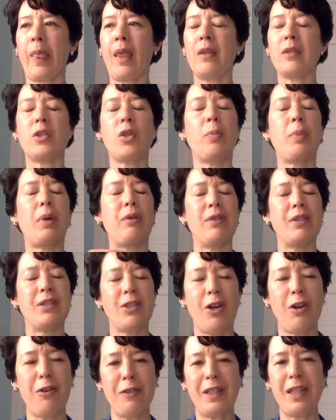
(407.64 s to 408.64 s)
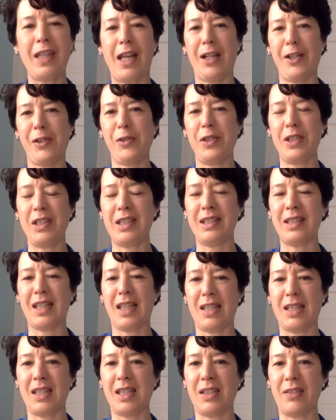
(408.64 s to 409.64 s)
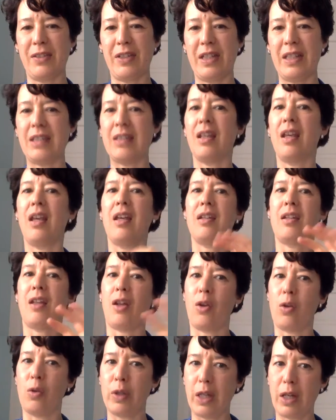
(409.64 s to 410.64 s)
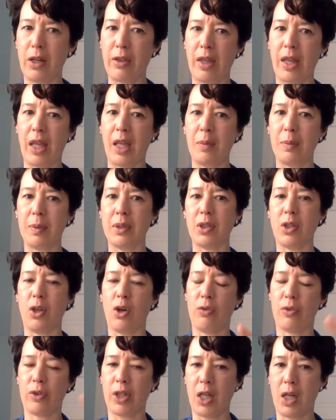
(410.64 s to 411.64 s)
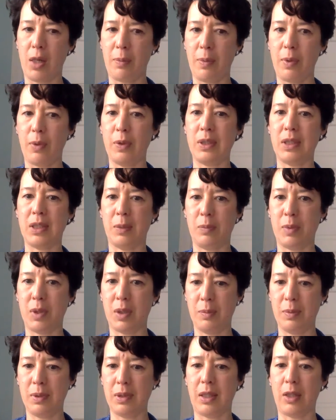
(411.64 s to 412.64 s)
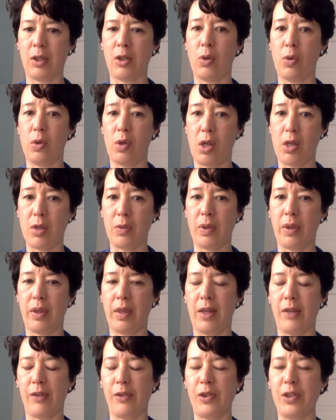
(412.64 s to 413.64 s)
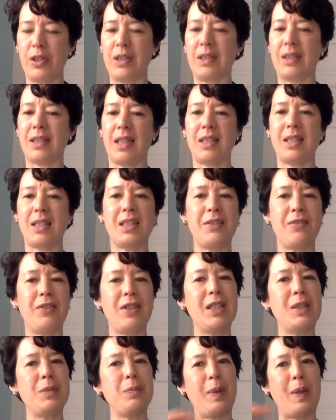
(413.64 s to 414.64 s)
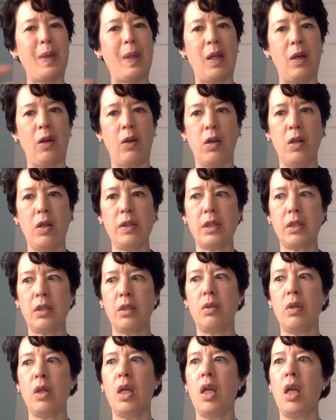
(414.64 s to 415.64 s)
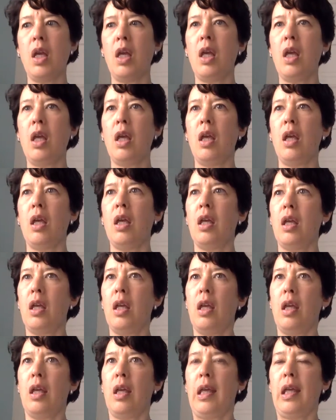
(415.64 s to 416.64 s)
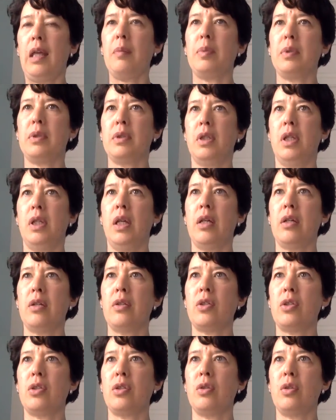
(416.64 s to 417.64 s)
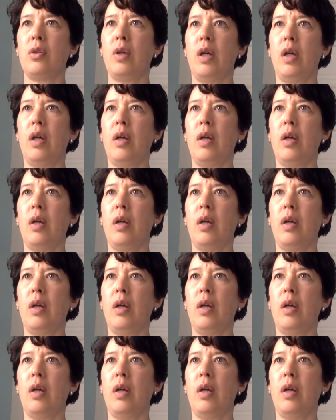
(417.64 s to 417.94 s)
So by resolving the allergies and sensitivities, not only are they able to overcome those symptoms that go along with the allergies and sensitivities, but they are also able to